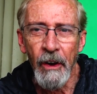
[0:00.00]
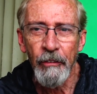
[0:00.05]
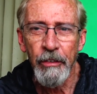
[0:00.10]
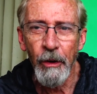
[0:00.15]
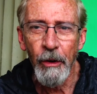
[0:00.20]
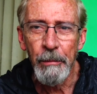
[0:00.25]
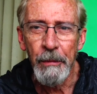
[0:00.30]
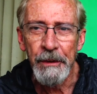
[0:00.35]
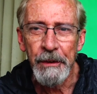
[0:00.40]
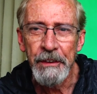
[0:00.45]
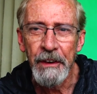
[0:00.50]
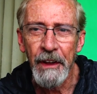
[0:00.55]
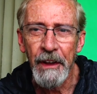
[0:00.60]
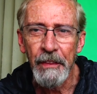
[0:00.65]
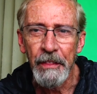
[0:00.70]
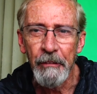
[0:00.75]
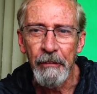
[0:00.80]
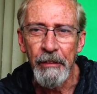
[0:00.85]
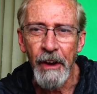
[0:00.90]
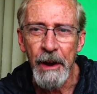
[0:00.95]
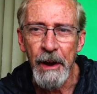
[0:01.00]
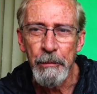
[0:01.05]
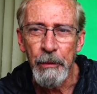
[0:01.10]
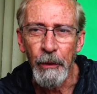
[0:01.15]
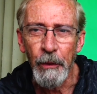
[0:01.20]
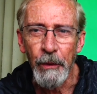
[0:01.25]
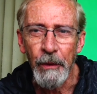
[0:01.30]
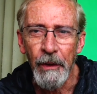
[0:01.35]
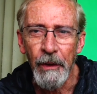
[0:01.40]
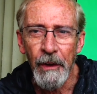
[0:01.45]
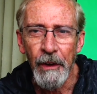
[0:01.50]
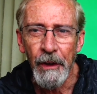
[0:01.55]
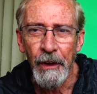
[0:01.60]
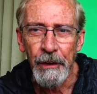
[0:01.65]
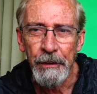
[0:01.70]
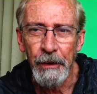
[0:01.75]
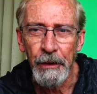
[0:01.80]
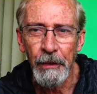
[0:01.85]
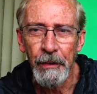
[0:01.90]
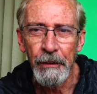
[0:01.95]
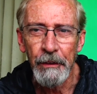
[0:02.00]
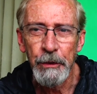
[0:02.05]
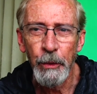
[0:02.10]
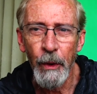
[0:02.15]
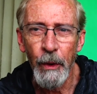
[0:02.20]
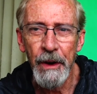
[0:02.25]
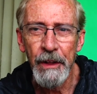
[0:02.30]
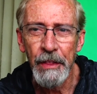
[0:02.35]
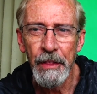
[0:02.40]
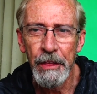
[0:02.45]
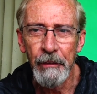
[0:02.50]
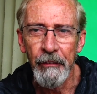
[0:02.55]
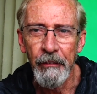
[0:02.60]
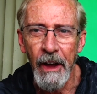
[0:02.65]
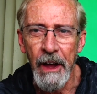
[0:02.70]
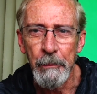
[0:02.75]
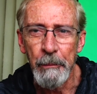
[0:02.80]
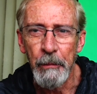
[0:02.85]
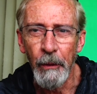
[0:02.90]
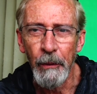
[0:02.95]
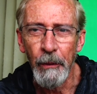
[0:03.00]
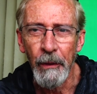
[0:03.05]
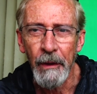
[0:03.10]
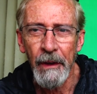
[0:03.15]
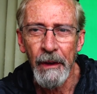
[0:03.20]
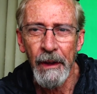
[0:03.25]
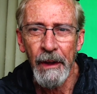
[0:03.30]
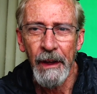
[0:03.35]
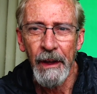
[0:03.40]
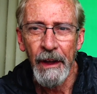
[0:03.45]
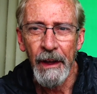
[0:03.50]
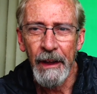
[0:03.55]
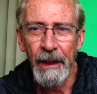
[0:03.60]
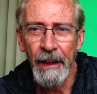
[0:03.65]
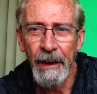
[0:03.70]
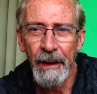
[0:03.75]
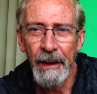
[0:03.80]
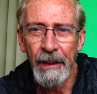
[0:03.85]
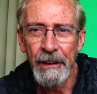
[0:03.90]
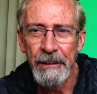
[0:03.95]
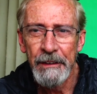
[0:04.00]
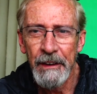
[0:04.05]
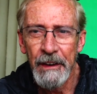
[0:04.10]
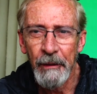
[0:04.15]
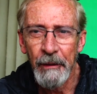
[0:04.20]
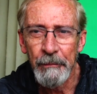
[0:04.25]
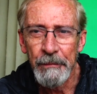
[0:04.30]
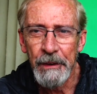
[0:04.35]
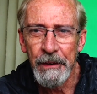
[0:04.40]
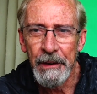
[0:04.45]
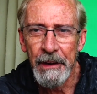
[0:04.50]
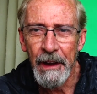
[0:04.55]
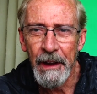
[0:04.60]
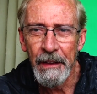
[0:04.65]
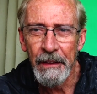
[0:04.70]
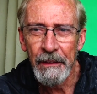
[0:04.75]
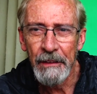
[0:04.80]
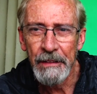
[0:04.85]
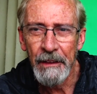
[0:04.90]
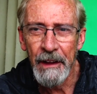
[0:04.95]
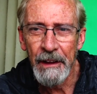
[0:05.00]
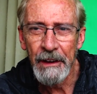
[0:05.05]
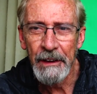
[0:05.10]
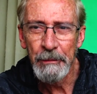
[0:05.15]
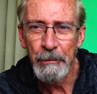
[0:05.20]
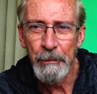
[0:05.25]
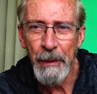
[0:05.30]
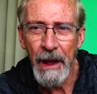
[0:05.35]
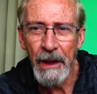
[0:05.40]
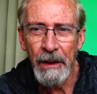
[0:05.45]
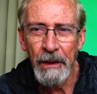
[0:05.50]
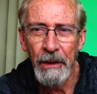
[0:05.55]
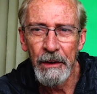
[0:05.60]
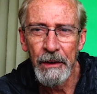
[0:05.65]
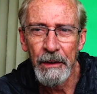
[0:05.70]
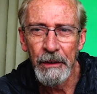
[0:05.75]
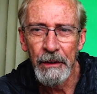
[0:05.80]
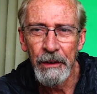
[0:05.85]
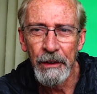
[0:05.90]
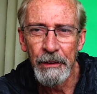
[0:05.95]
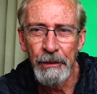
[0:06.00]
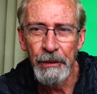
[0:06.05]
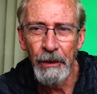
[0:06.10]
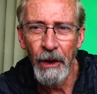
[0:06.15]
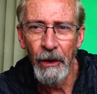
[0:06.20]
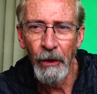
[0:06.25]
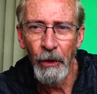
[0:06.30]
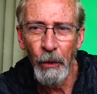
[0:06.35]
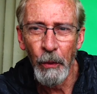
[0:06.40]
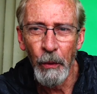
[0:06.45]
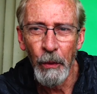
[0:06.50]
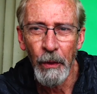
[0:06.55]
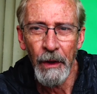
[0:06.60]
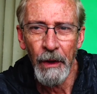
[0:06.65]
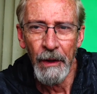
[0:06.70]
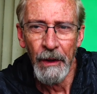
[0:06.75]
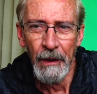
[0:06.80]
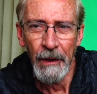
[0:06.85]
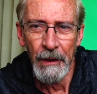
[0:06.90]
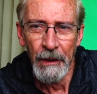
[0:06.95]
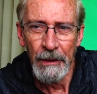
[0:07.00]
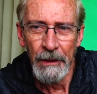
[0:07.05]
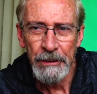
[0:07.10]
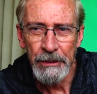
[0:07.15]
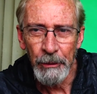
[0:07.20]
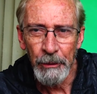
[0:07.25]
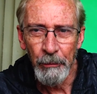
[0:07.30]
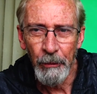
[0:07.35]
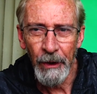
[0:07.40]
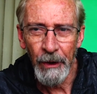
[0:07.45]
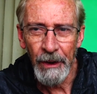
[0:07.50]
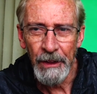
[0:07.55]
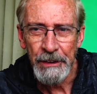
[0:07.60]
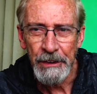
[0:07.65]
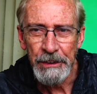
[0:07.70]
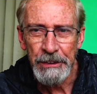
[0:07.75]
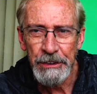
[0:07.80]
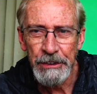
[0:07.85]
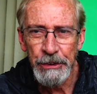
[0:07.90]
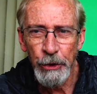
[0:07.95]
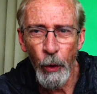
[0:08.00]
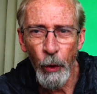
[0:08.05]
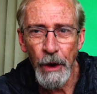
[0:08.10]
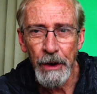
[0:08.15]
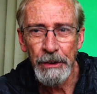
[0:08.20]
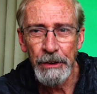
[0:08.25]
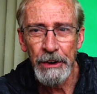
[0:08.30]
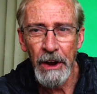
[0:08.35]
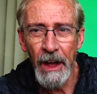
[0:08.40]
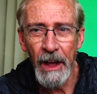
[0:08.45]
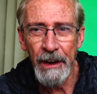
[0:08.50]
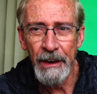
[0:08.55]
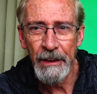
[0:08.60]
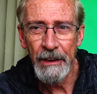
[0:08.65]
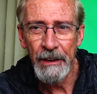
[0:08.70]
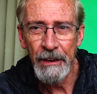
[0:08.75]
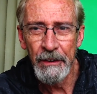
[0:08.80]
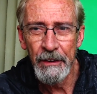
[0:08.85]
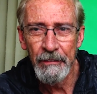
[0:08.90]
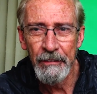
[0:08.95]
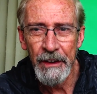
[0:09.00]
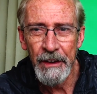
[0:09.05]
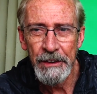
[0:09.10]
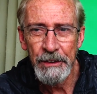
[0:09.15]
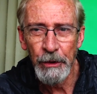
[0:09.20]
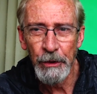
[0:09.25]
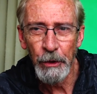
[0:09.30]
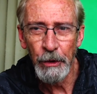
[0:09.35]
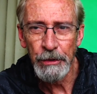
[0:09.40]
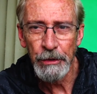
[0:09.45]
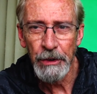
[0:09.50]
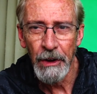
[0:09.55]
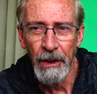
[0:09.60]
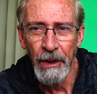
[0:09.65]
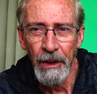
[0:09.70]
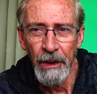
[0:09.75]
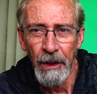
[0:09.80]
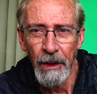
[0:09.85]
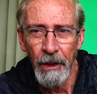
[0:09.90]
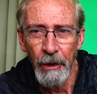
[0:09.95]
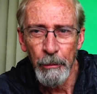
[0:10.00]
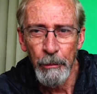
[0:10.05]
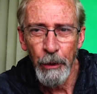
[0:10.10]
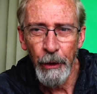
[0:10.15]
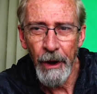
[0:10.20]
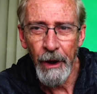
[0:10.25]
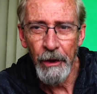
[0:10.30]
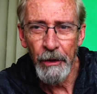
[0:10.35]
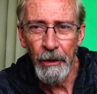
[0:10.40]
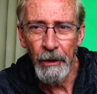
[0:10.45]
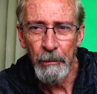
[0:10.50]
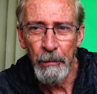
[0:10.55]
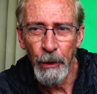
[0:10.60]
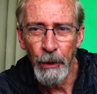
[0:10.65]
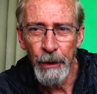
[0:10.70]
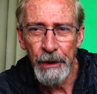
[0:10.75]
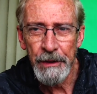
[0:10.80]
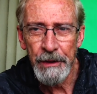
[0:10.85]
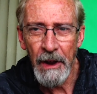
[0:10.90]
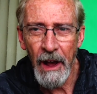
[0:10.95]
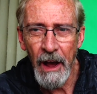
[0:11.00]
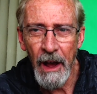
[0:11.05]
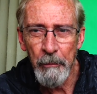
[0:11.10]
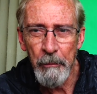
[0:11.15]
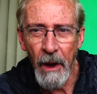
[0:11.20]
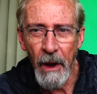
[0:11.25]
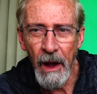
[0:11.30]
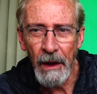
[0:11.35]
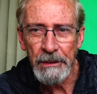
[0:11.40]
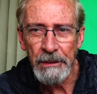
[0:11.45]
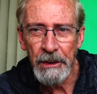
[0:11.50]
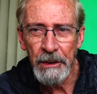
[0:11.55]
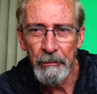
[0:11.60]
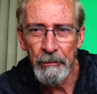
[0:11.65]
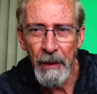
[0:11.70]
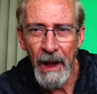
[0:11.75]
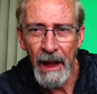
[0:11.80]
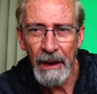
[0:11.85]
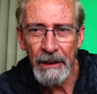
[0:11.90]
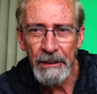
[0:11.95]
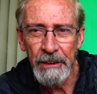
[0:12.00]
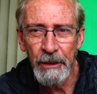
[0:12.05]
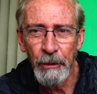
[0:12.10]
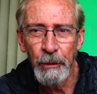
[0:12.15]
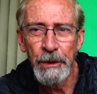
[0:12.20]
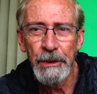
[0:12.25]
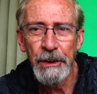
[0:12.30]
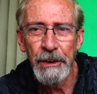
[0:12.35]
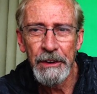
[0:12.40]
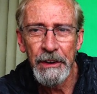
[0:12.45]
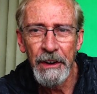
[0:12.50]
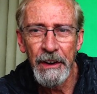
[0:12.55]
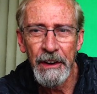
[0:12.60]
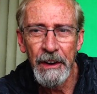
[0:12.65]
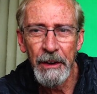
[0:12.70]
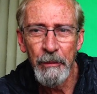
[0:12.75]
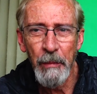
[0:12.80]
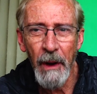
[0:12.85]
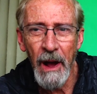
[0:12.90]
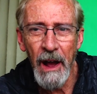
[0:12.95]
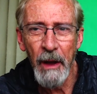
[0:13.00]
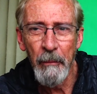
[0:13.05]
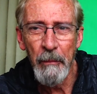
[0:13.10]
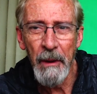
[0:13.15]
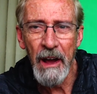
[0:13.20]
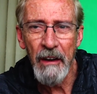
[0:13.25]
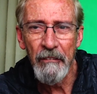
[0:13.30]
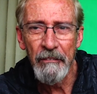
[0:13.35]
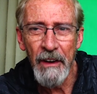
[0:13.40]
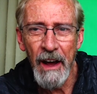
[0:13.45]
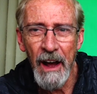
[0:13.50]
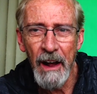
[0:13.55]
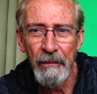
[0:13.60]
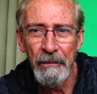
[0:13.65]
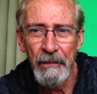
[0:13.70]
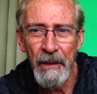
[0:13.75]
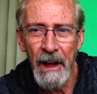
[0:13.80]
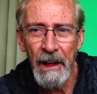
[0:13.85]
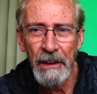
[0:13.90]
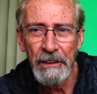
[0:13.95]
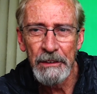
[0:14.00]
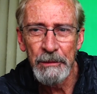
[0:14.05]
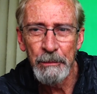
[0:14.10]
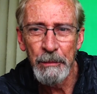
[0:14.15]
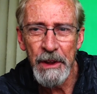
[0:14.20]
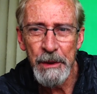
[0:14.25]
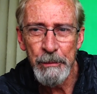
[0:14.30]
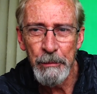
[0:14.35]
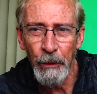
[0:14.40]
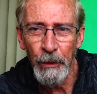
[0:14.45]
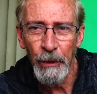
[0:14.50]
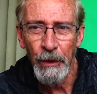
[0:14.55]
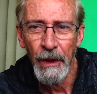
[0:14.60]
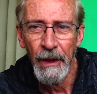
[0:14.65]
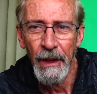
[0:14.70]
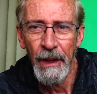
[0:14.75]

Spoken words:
from the 10th of April until the 20th of April in an attempt to get the thing back under control. Some really short-sighted individuals put on a Muay Thai boxing match that was attended by about 5,000 people